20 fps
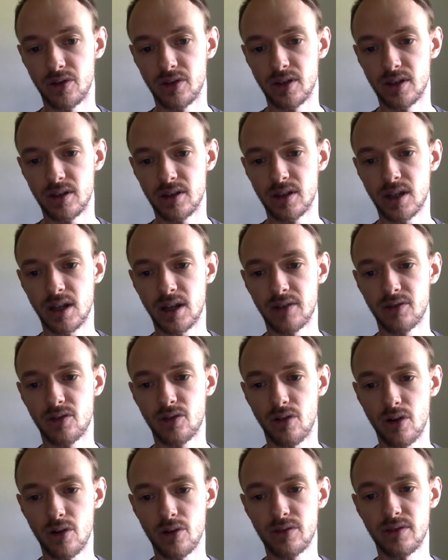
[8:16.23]
the kind of
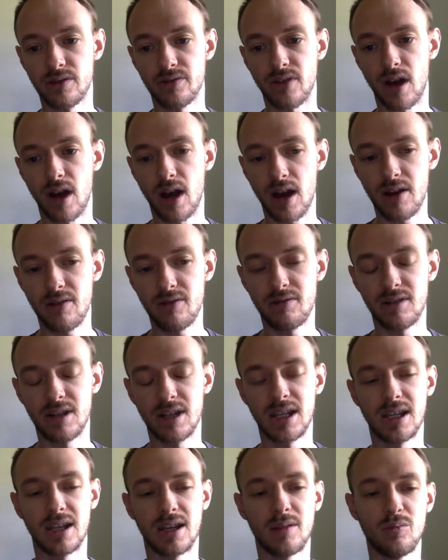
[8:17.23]
growth of
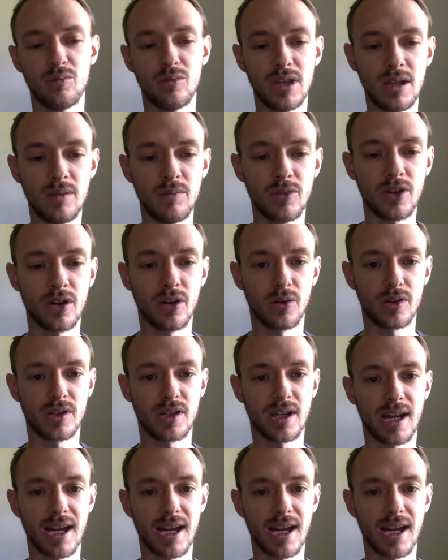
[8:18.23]
irony and meme culture